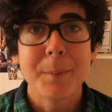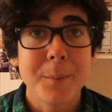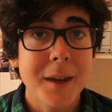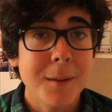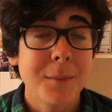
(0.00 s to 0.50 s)

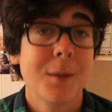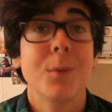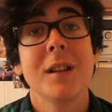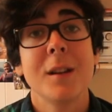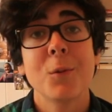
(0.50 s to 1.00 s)
made me
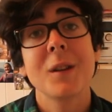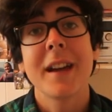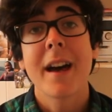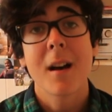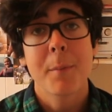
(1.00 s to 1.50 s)
really
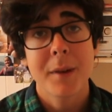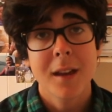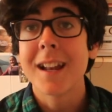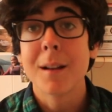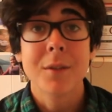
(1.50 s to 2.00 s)
really
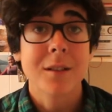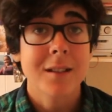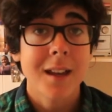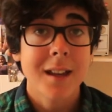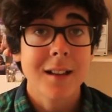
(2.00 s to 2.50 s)
happy and I'm not
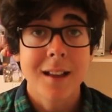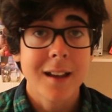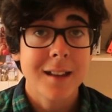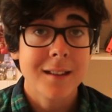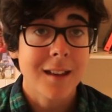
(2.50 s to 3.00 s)
saying like